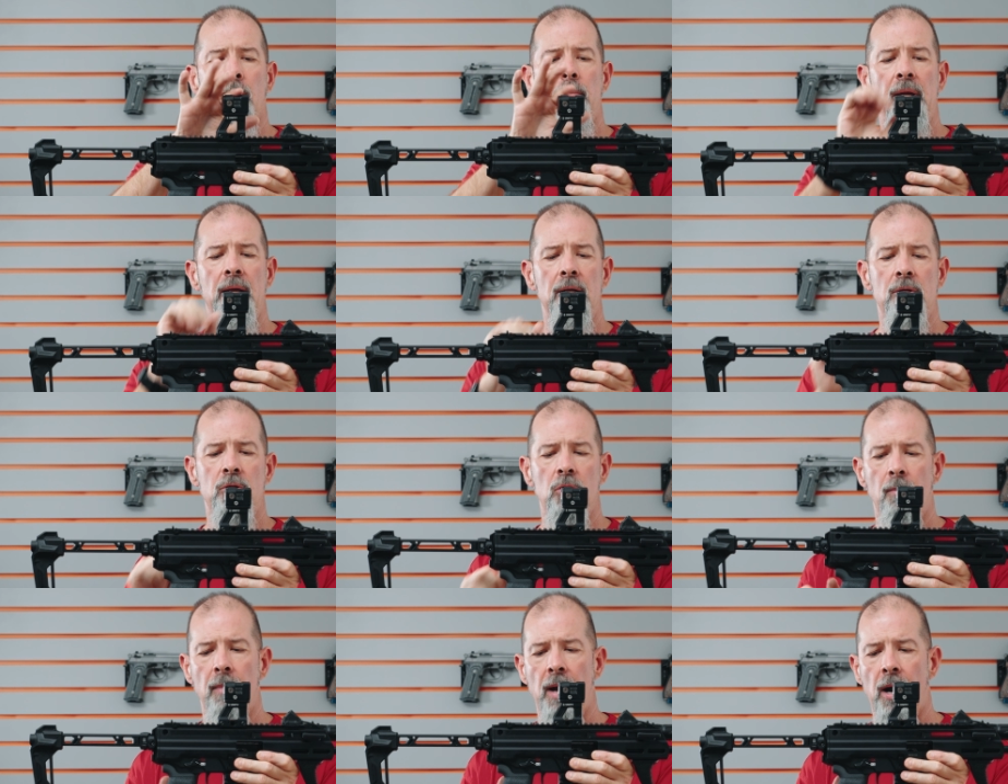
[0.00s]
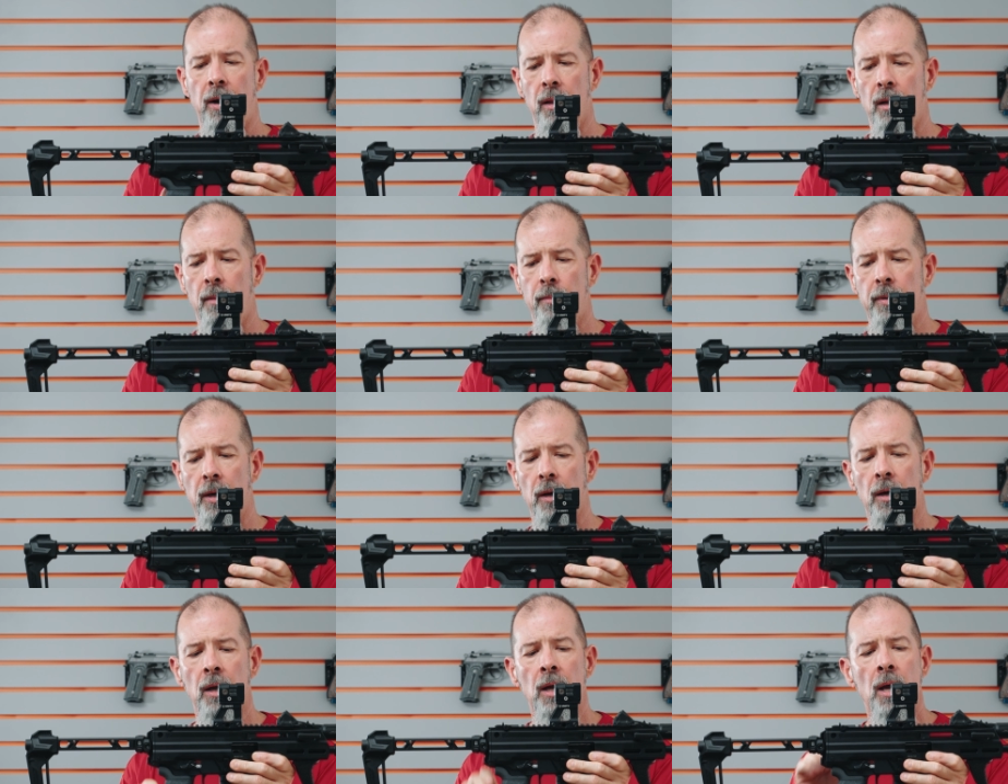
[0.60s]
P2 mounted up
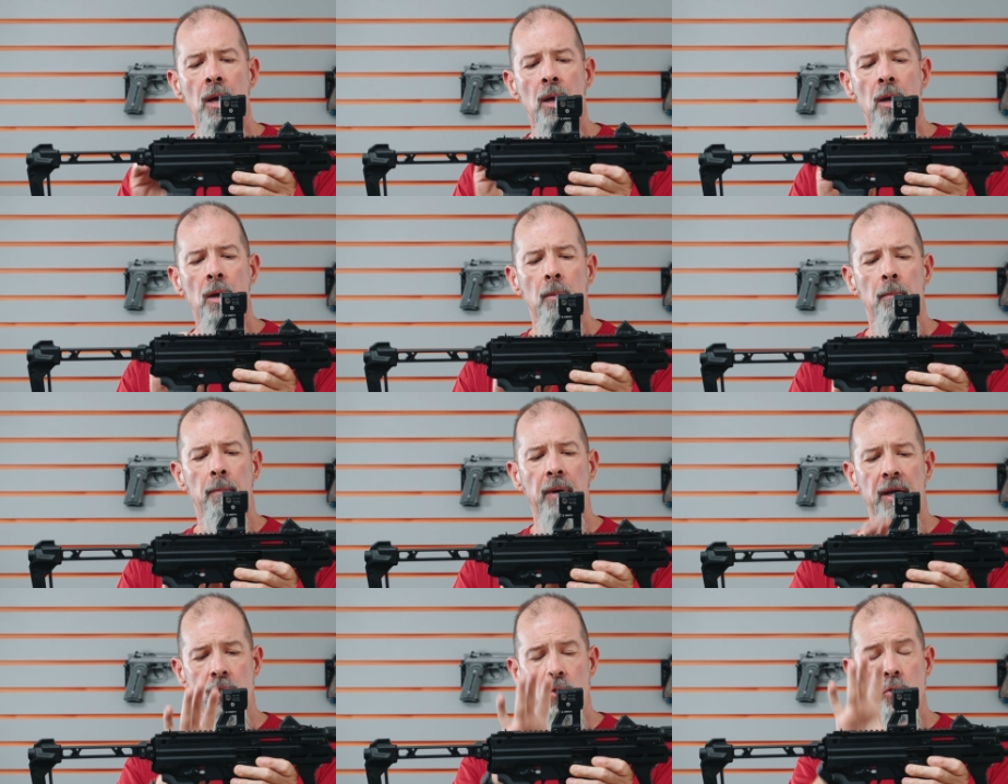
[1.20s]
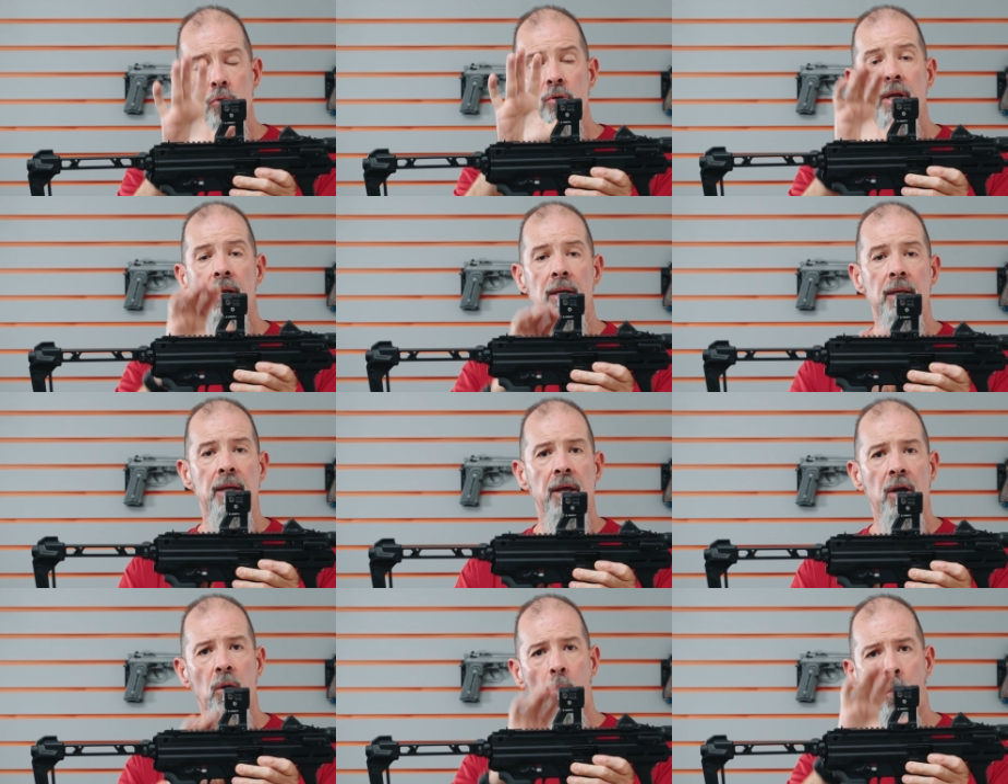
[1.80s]
here. But you
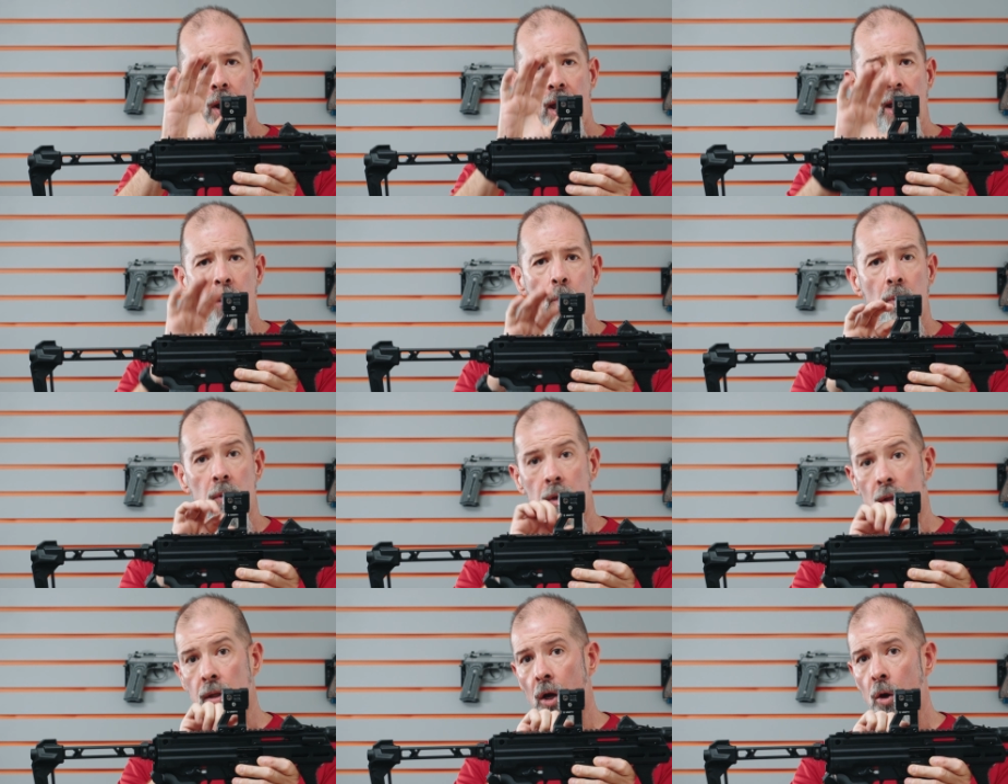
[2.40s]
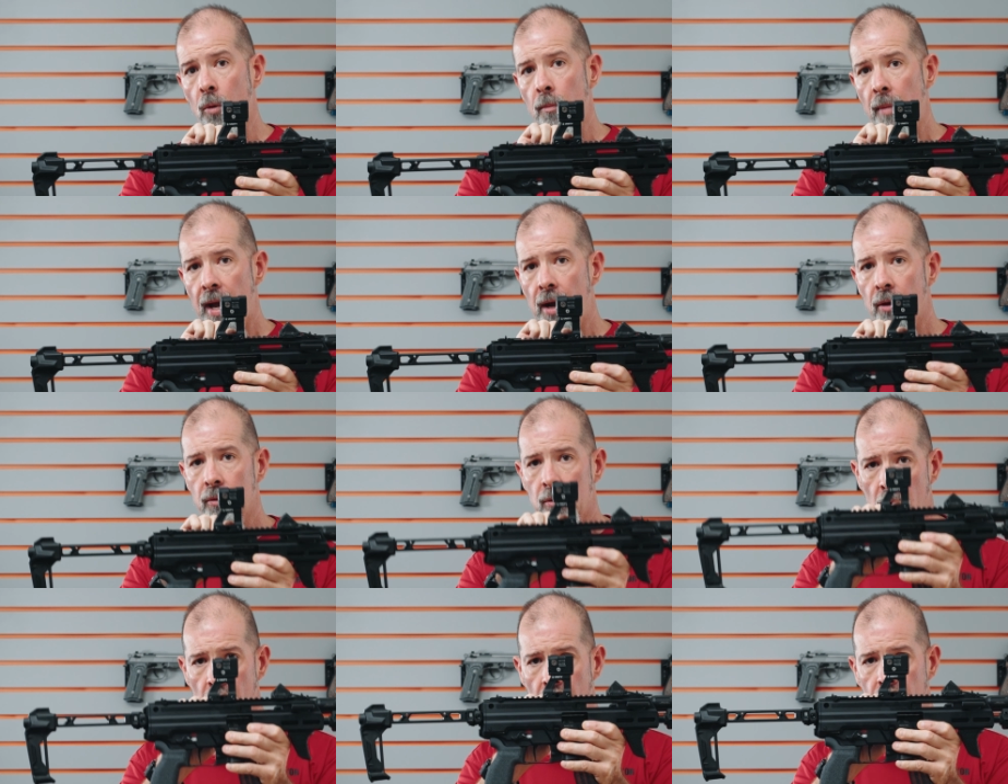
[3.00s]
can get away with a low
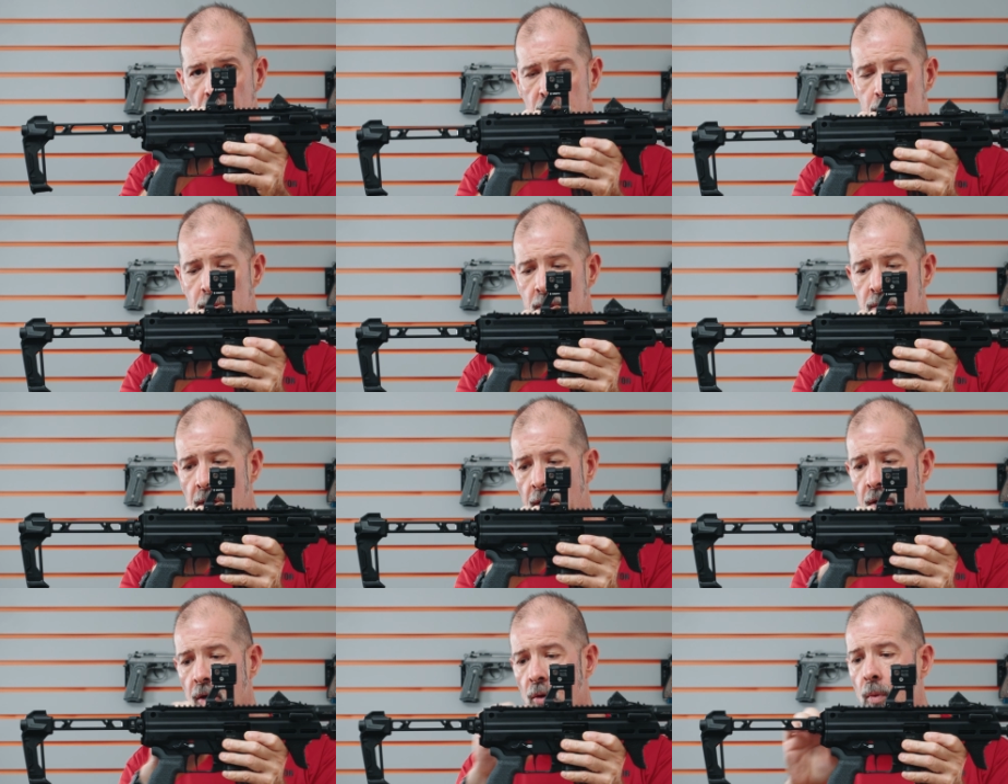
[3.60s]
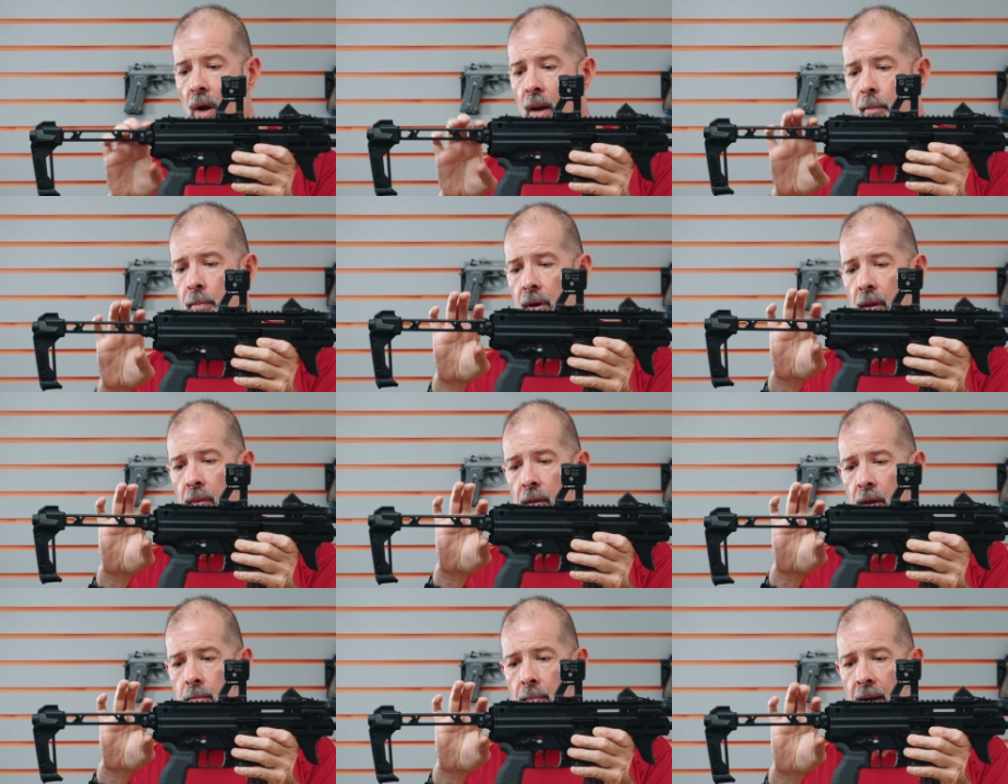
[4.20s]
mount on this particular weapon
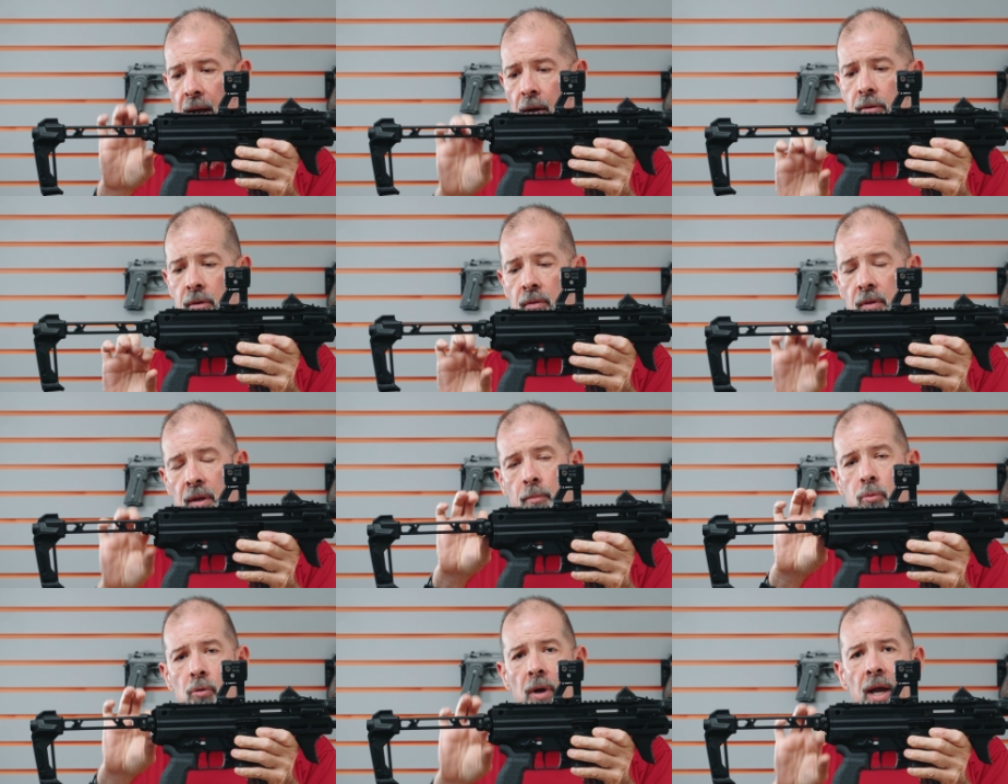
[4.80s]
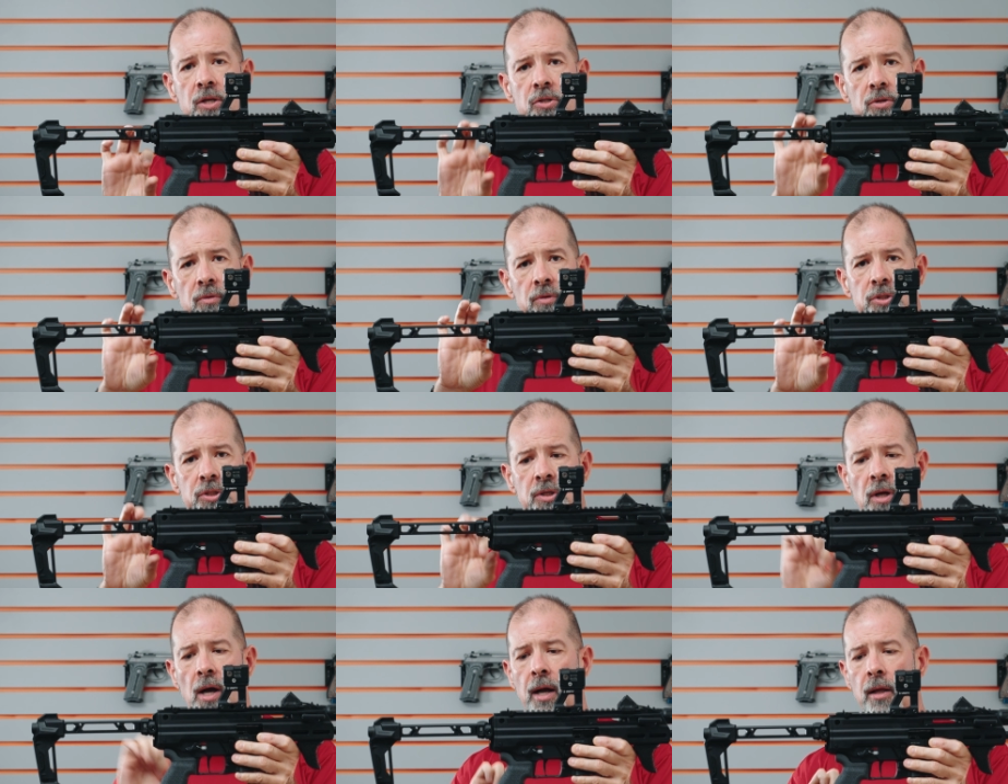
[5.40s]
and then mount the brace or the
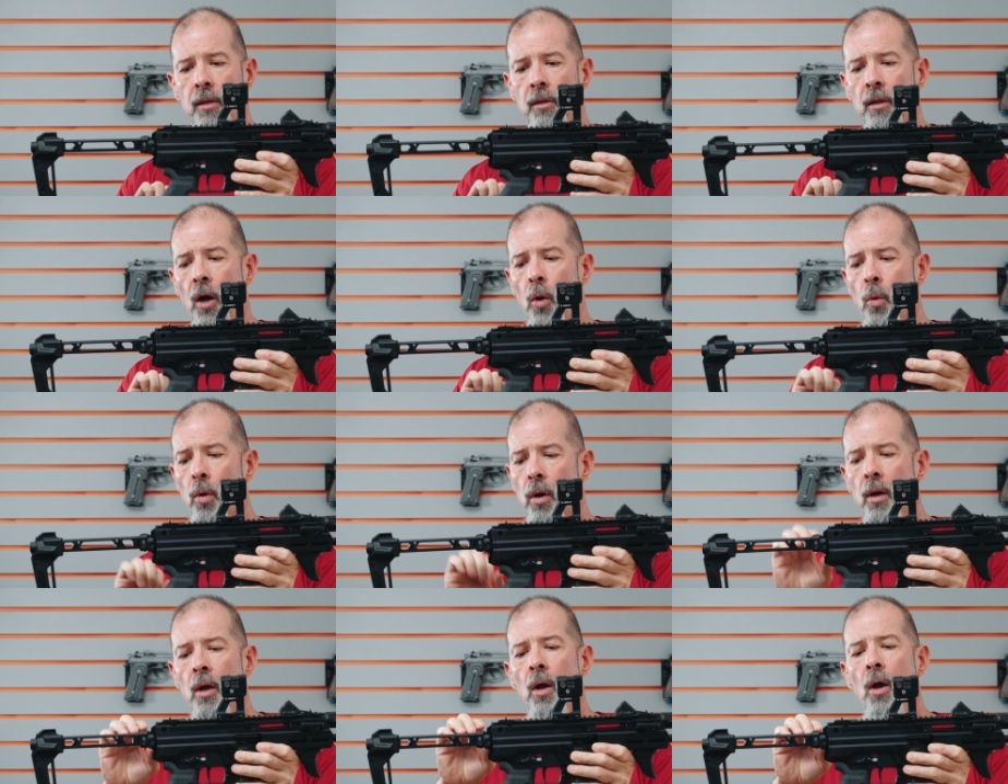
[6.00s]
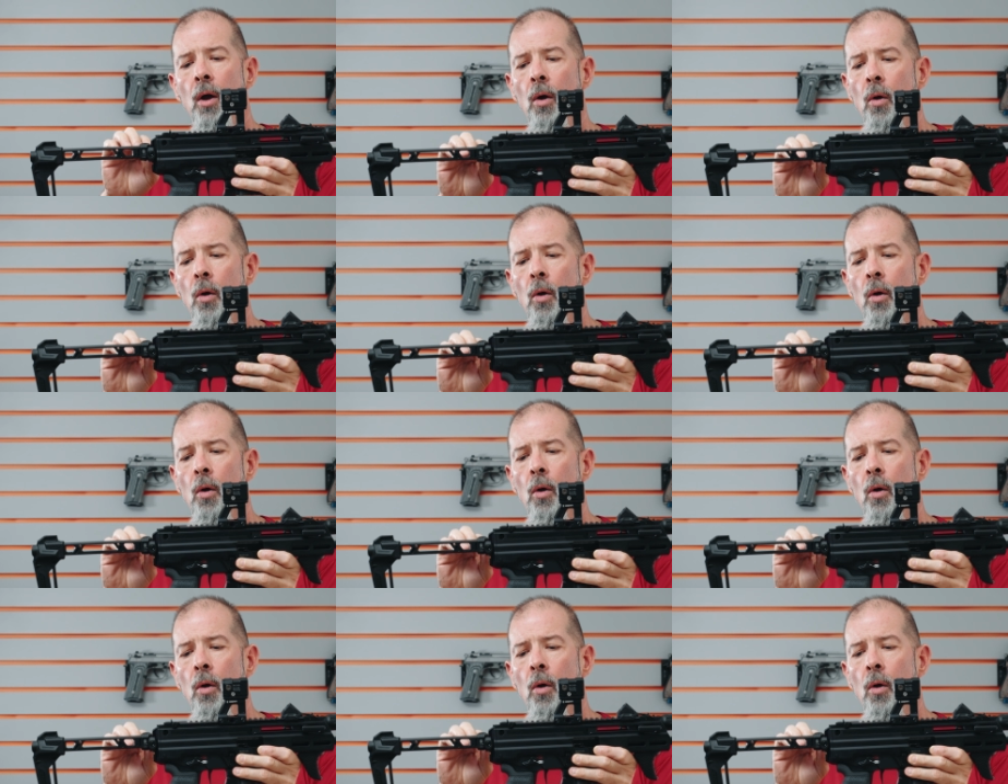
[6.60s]
stock lower,